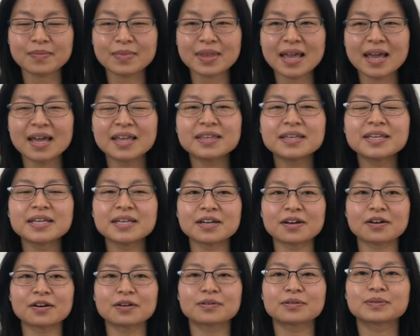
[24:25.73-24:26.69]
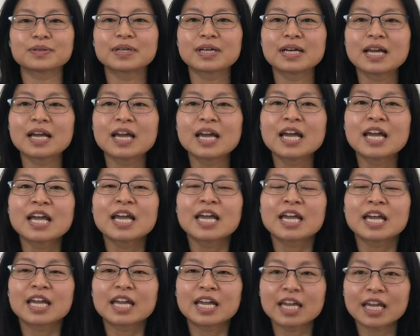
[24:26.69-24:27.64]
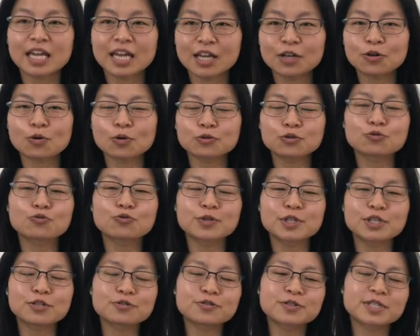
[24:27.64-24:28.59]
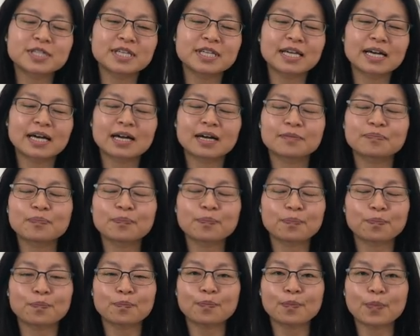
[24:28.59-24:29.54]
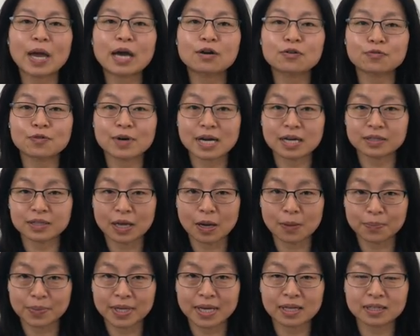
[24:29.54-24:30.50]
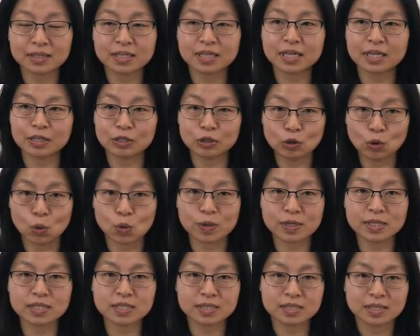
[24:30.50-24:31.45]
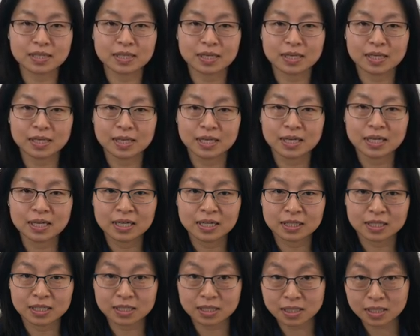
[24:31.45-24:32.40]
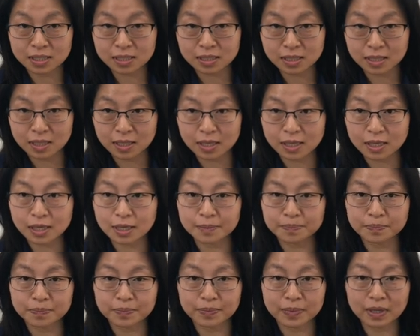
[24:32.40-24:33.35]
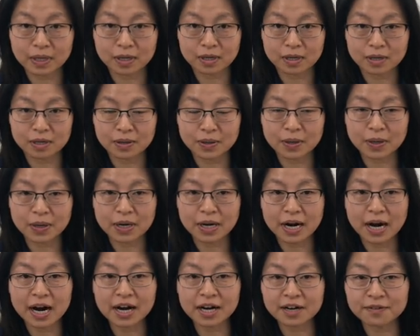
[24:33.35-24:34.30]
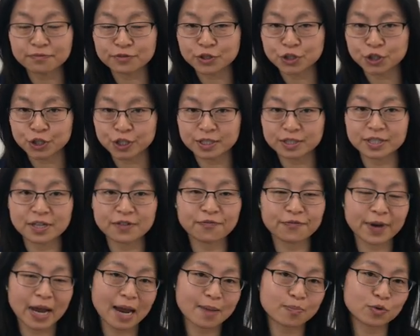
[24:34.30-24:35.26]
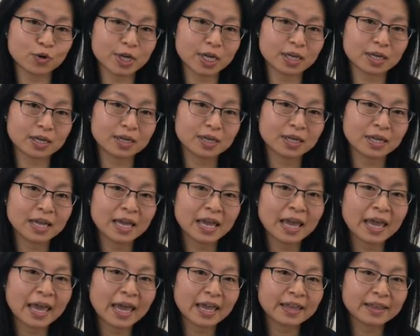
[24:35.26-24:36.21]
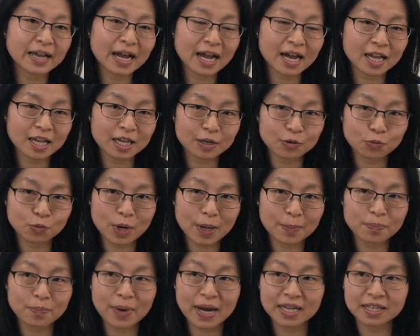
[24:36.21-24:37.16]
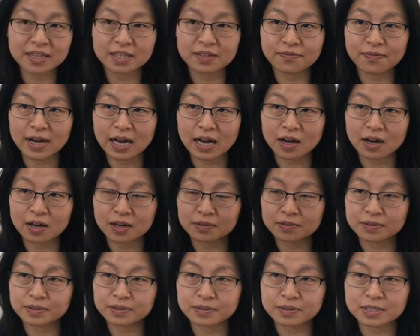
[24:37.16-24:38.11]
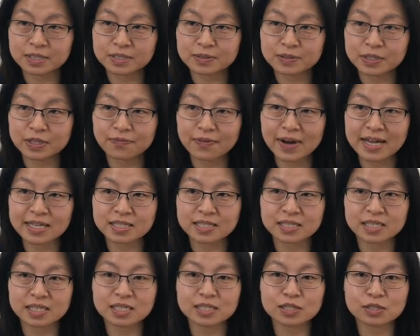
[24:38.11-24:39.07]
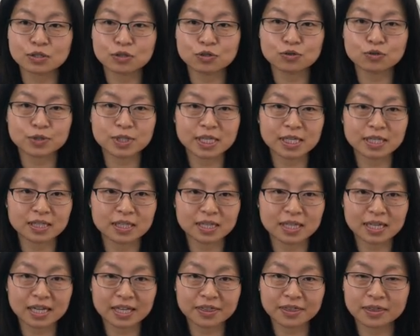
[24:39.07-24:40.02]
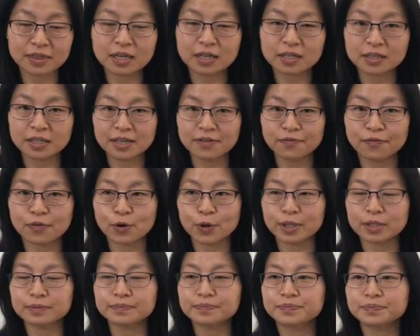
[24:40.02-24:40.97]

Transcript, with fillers: And here, in order to reduce the uh, background uh, B L E noise, this is the uh, uh, R F shielding fabric, and I wrap my dev uh, these devices using the uh, tin foil.